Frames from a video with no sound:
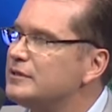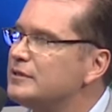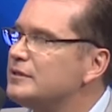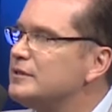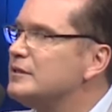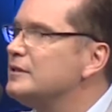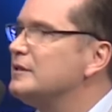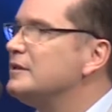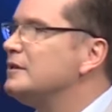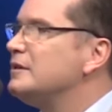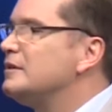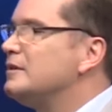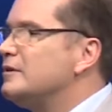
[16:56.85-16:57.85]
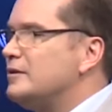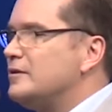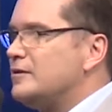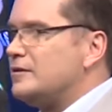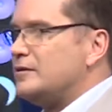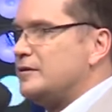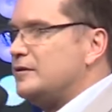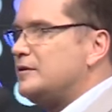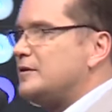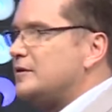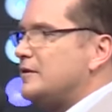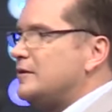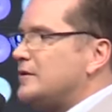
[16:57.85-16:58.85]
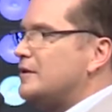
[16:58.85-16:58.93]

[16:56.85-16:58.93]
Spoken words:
(no one is talking)